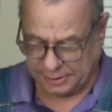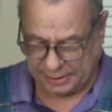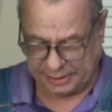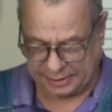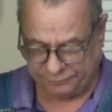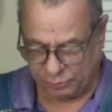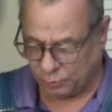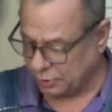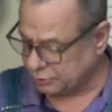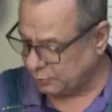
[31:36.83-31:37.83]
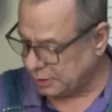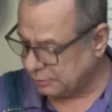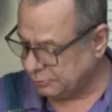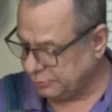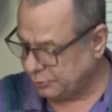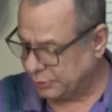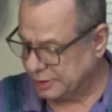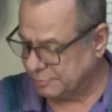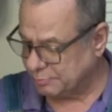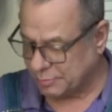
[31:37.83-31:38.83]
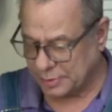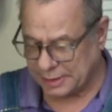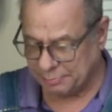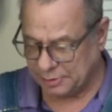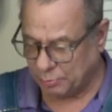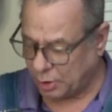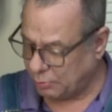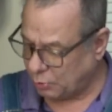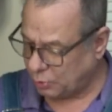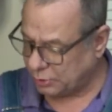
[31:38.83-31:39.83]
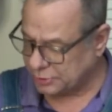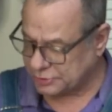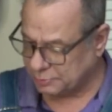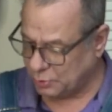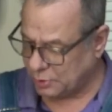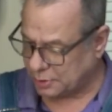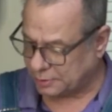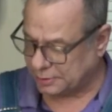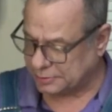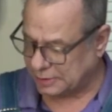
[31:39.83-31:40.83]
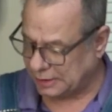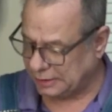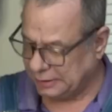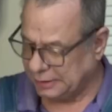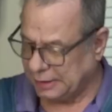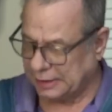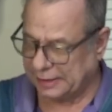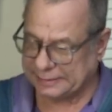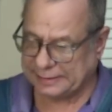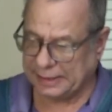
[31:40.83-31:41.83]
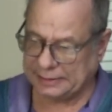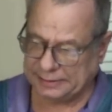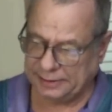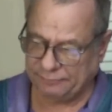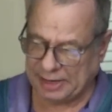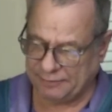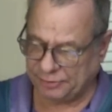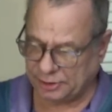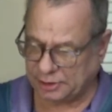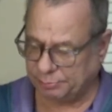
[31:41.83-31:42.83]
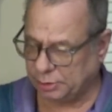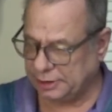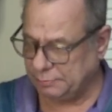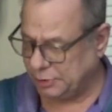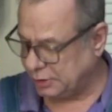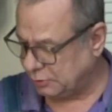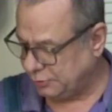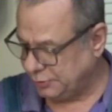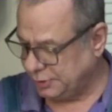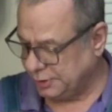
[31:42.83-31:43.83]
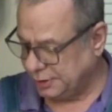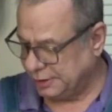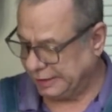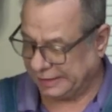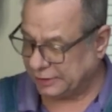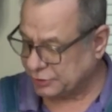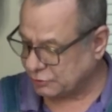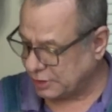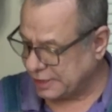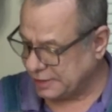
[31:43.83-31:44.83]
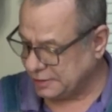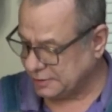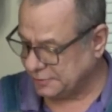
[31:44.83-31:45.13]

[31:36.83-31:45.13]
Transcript: and if it works well, we might be ordering some more, because I like the idea of having a complete meal in a tray.